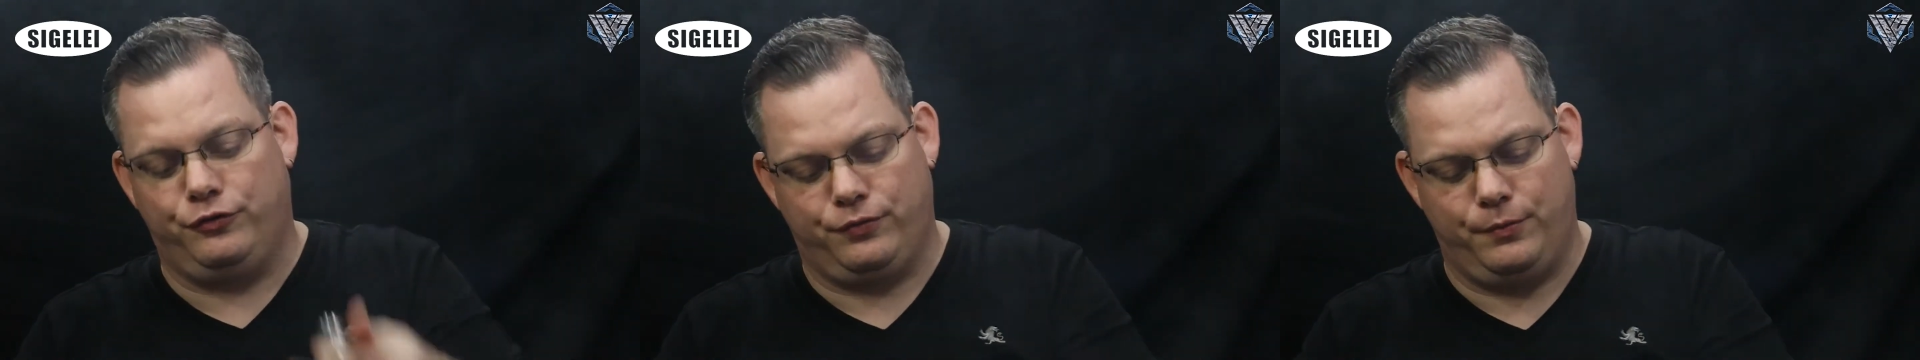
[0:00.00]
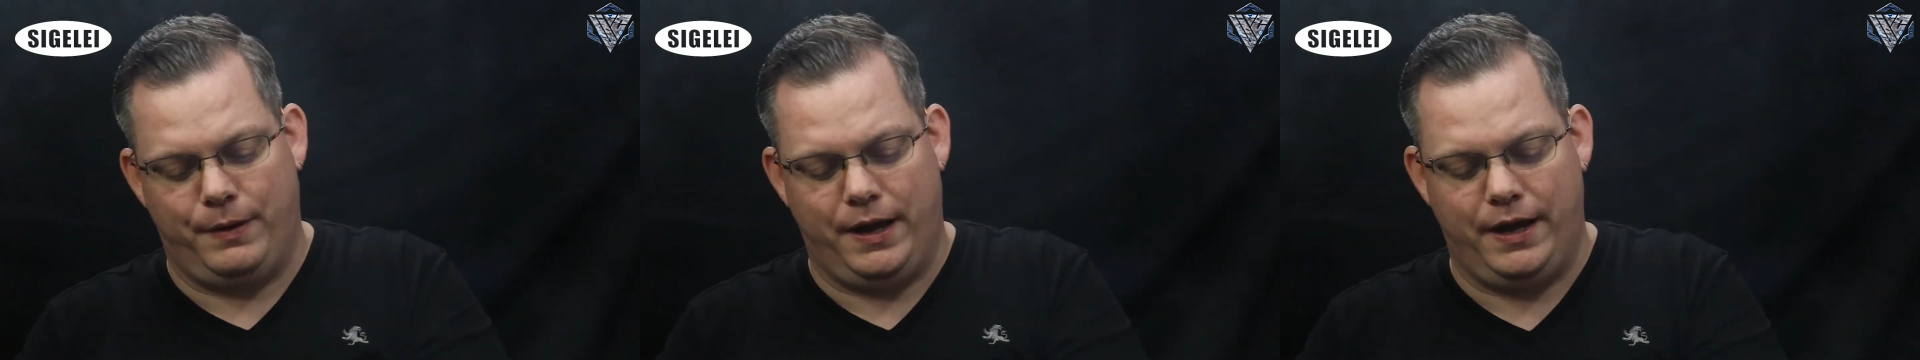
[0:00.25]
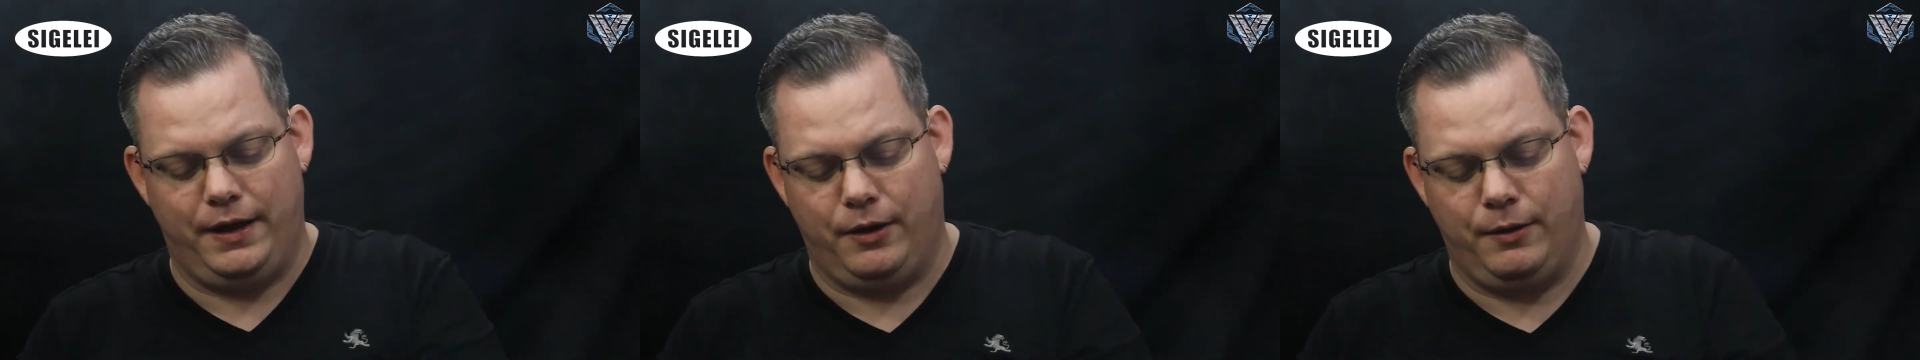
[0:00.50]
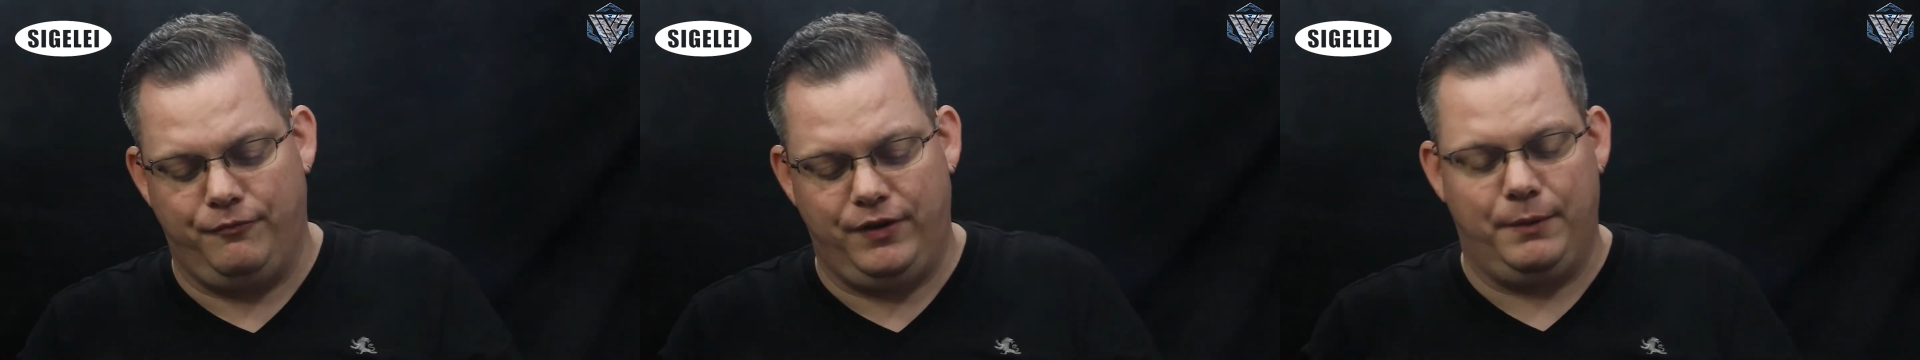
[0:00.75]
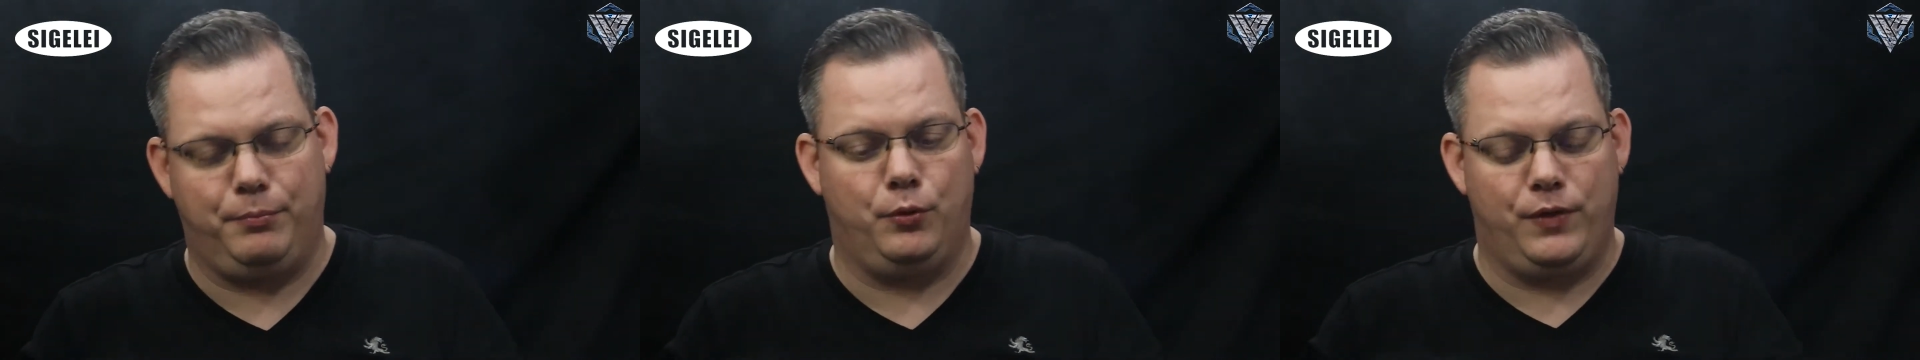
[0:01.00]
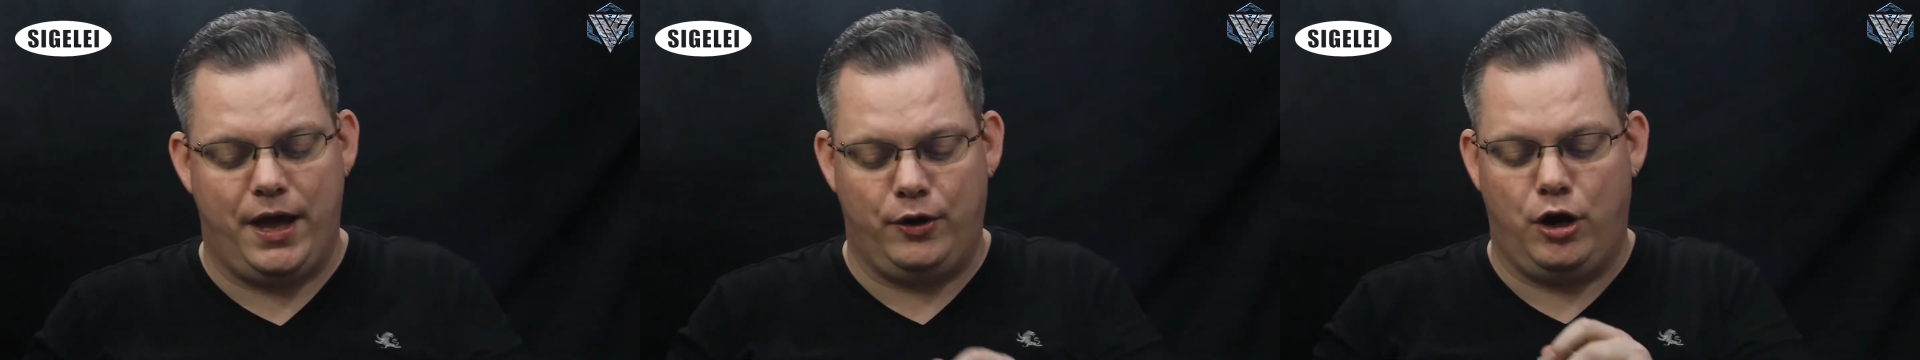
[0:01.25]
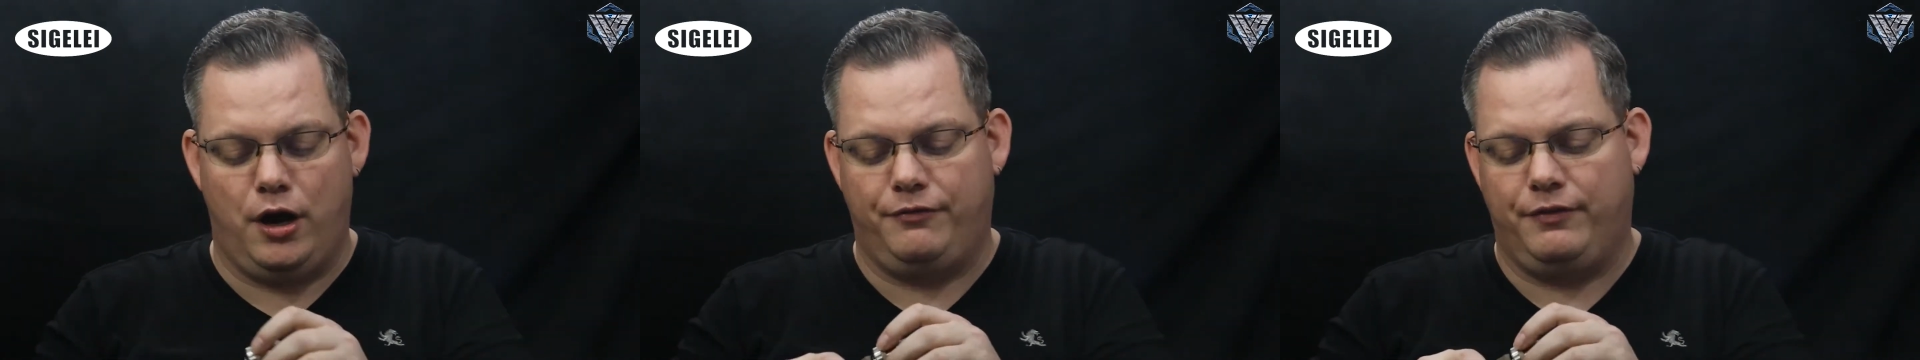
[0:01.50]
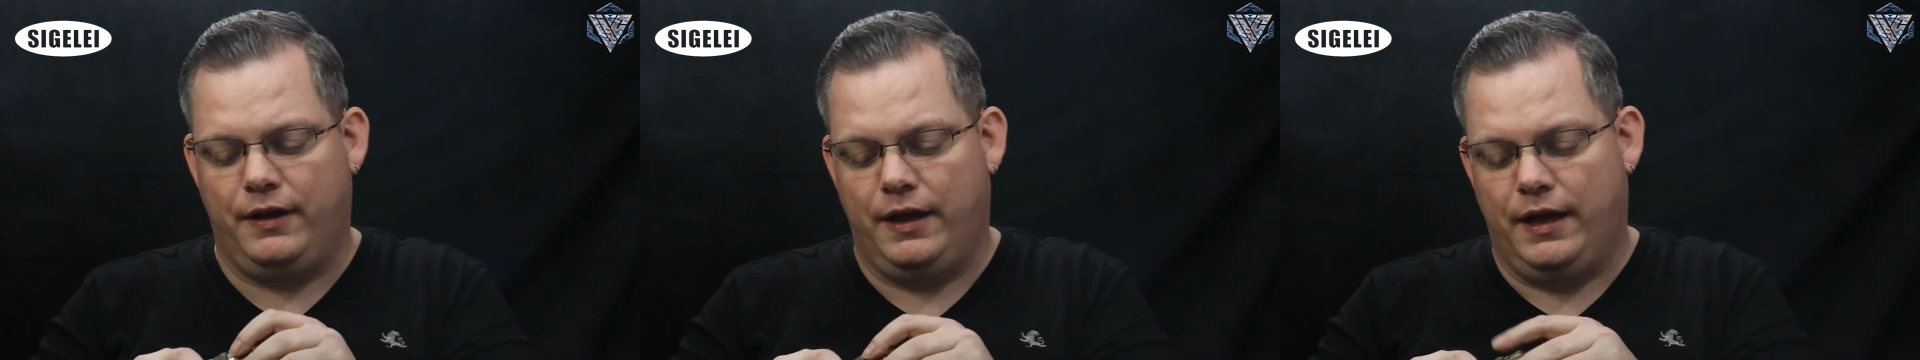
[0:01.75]
for my Humvee. Pull that
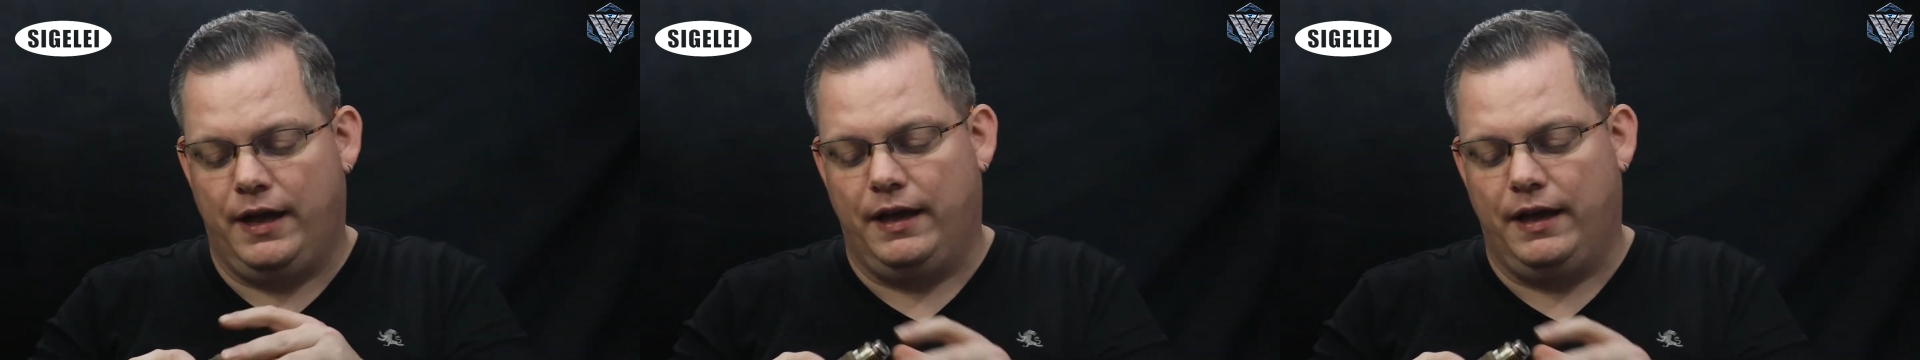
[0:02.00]
off.